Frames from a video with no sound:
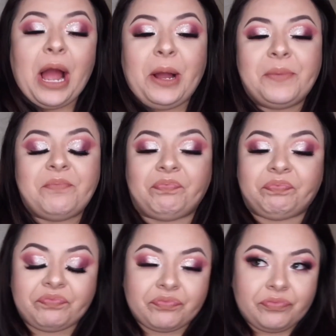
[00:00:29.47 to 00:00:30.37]
um,
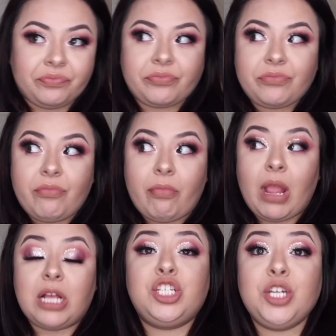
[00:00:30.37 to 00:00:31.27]

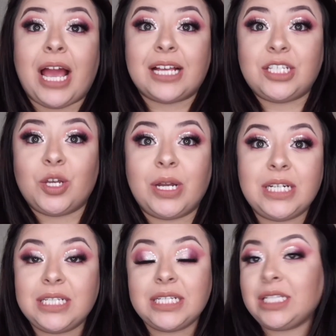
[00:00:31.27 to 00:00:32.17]
so yeah so i
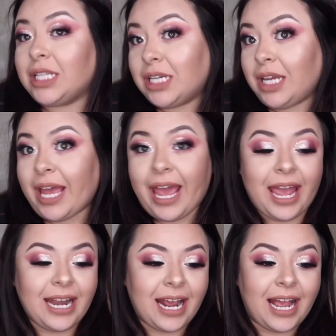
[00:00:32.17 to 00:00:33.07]
did this look
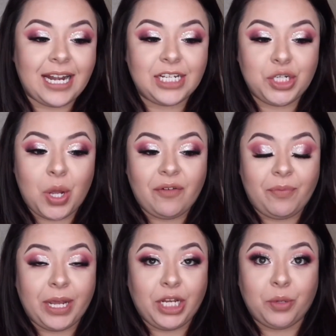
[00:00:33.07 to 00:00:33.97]
and i kind of show off
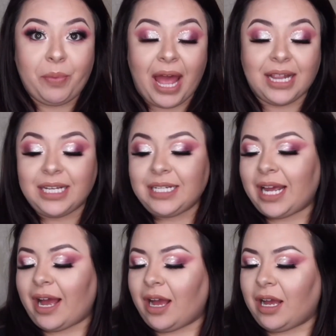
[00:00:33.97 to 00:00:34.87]
my new palette
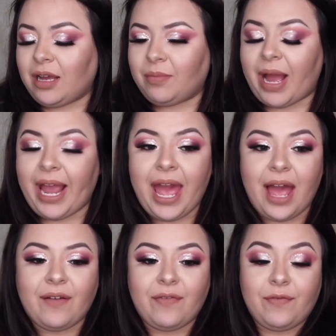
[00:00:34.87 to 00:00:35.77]
um i
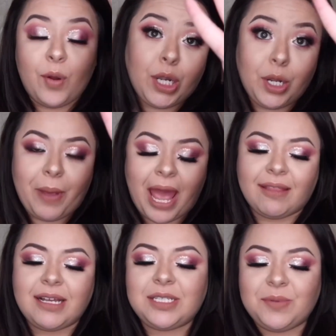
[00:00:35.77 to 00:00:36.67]
have four new
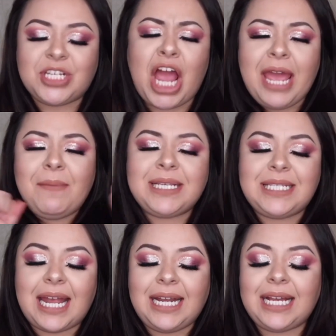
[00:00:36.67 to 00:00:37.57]
palettes which i'm
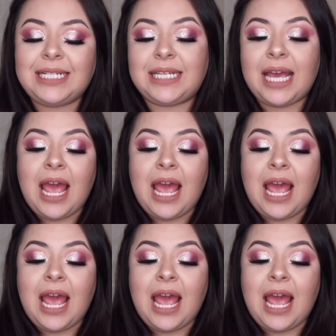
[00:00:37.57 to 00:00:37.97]
excited